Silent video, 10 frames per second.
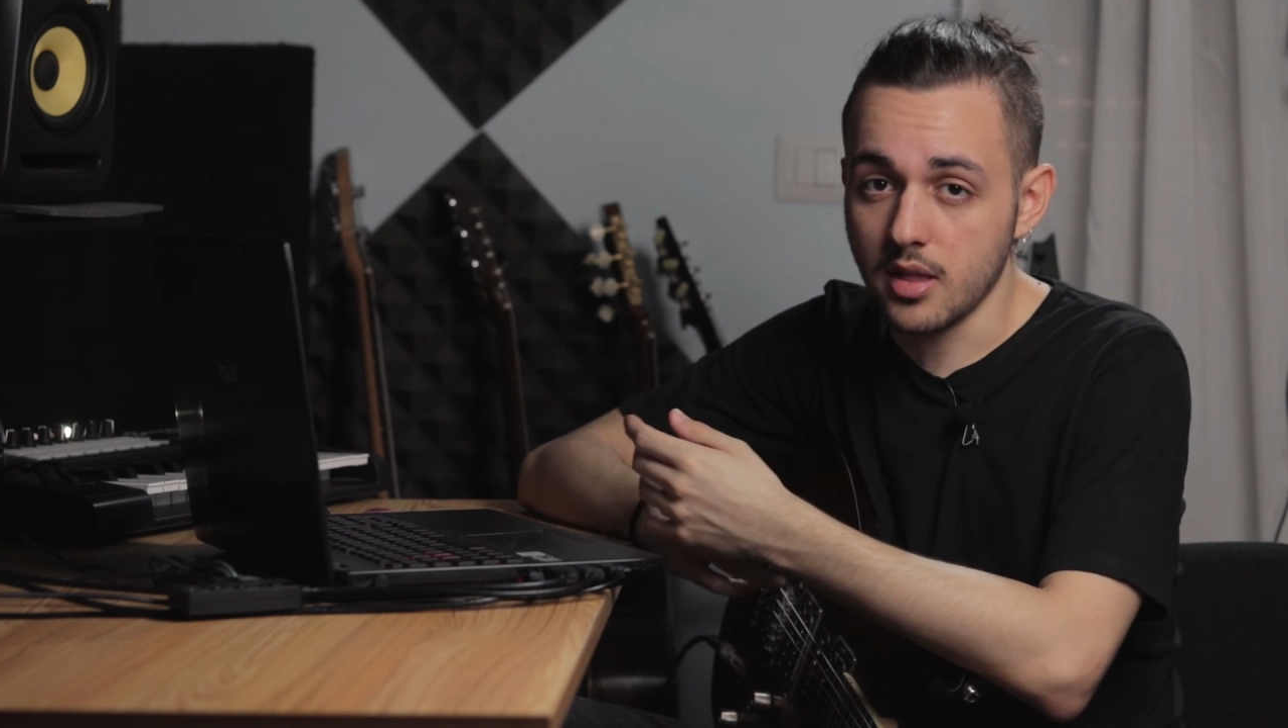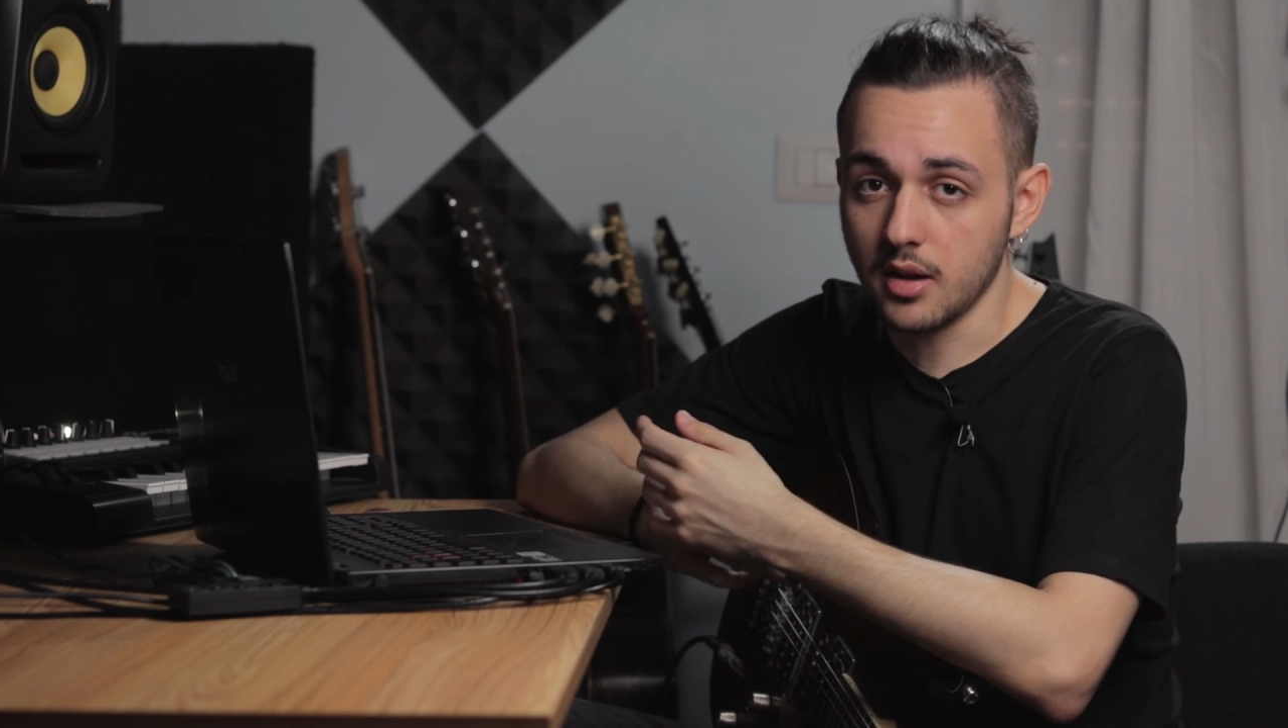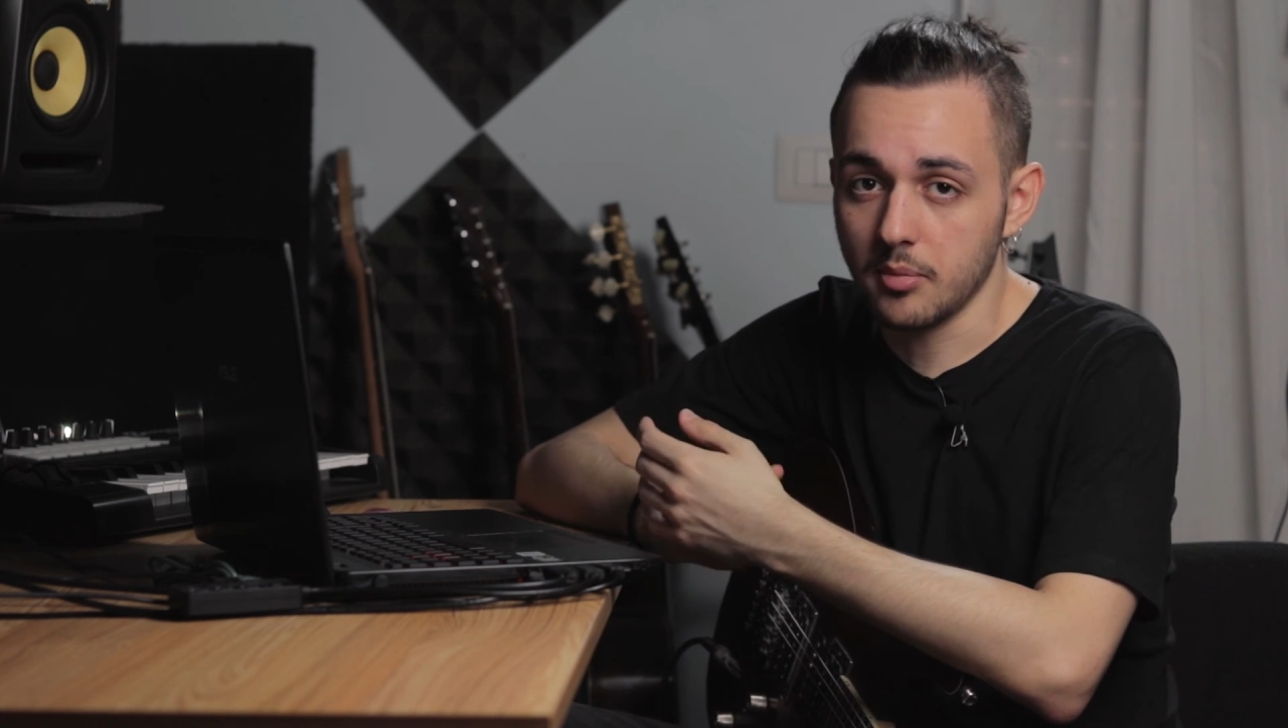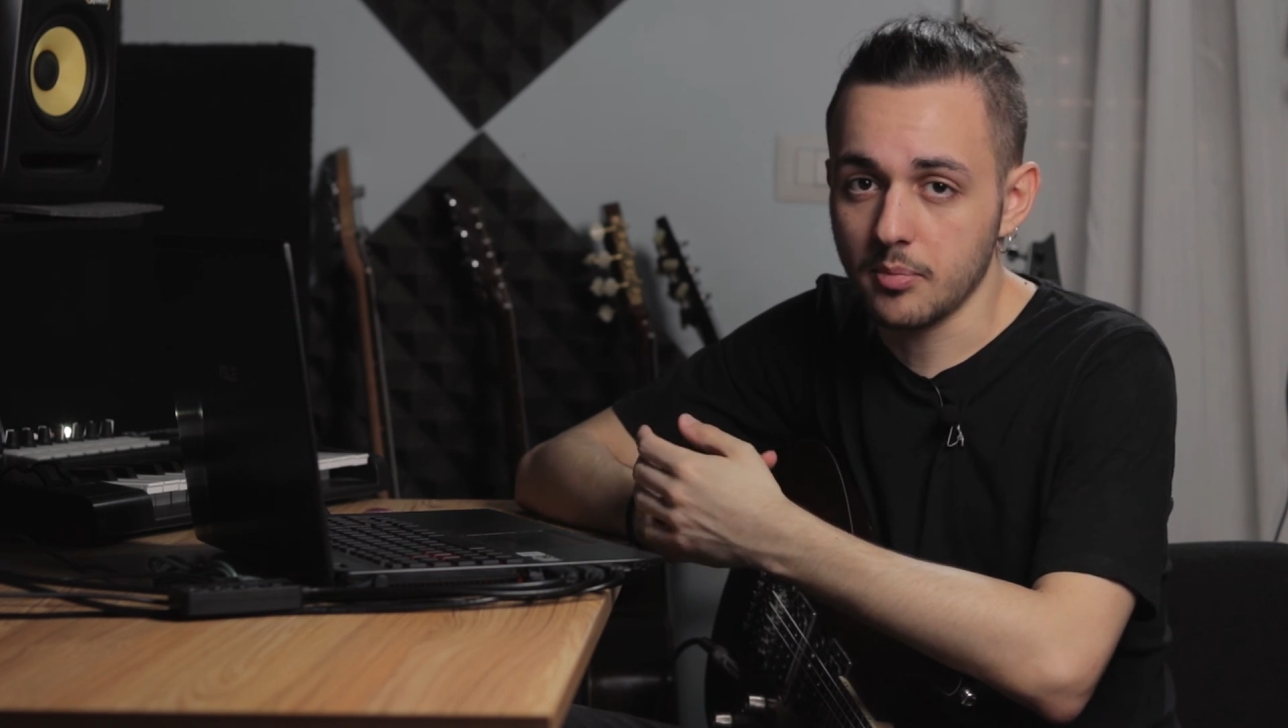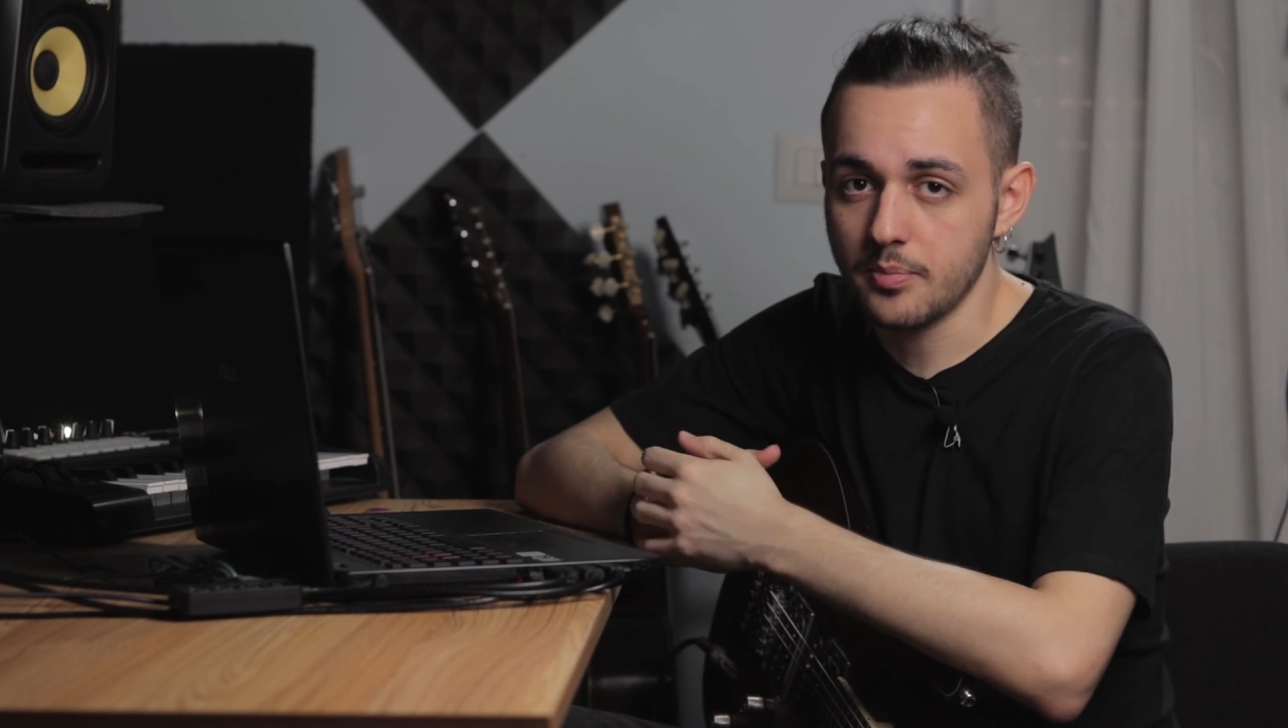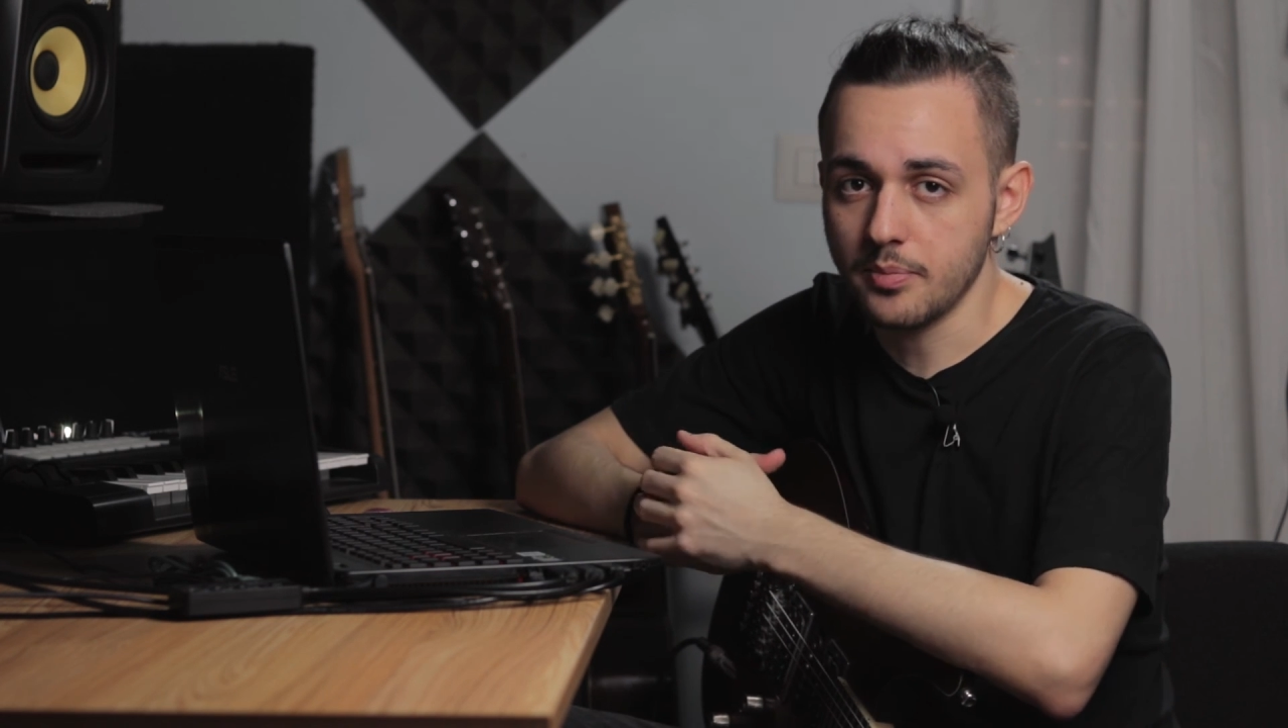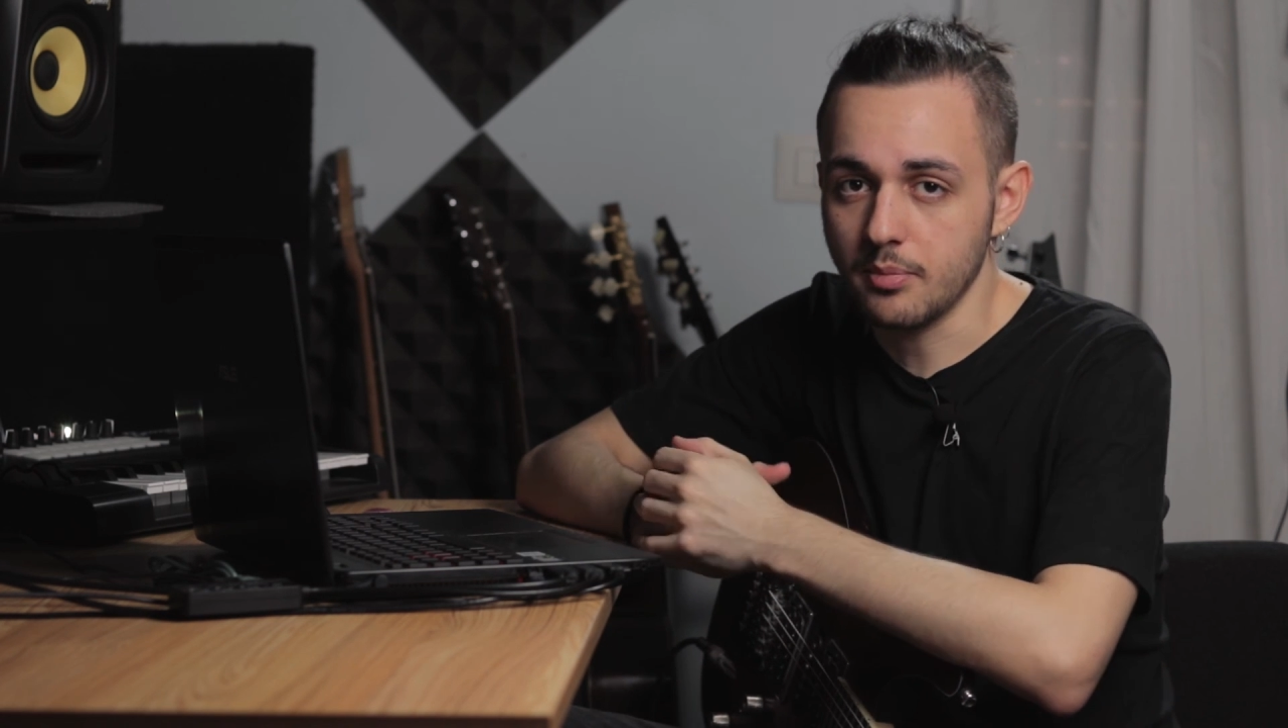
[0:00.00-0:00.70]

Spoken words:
than